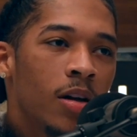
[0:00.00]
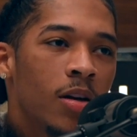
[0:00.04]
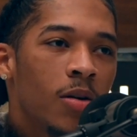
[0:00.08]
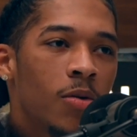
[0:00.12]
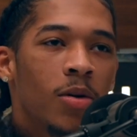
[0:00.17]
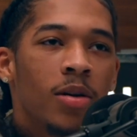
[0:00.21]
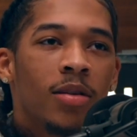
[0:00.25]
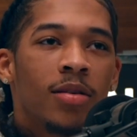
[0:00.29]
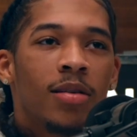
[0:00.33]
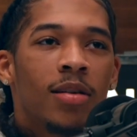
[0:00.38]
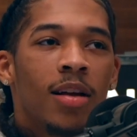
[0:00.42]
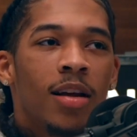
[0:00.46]

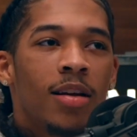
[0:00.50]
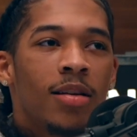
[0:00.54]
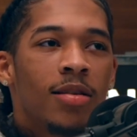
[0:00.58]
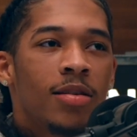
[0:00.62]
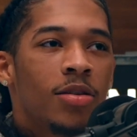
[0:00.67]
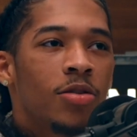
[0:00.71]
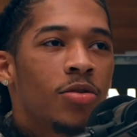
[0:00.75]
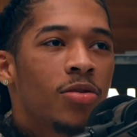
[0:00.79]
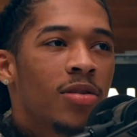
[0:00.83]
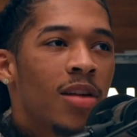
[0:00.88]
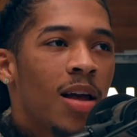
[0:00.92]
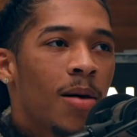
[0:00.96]
Once they see
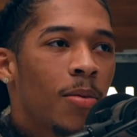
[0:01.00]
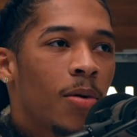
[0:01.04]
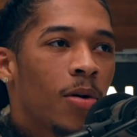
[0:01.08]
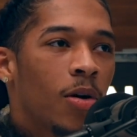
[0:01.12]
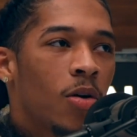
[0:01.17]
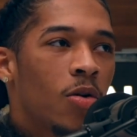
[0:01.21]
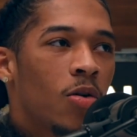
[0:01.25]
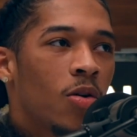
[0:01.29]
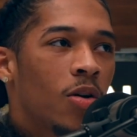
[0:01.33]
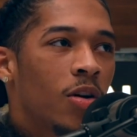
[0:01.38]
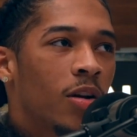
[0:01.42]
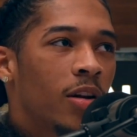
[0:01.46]
you step on the
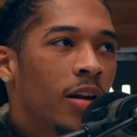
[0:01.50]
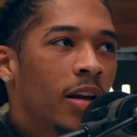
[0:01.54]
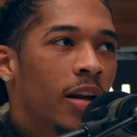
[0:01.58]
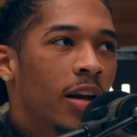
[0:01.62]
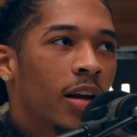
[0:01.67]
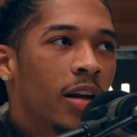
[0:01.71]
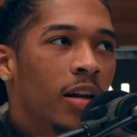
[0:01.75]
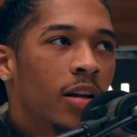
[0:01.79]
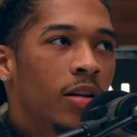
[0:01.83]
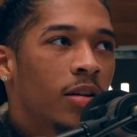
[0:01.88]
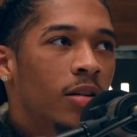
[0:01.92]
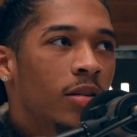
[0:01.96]
court and
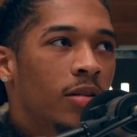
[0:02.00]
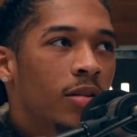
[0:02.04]
they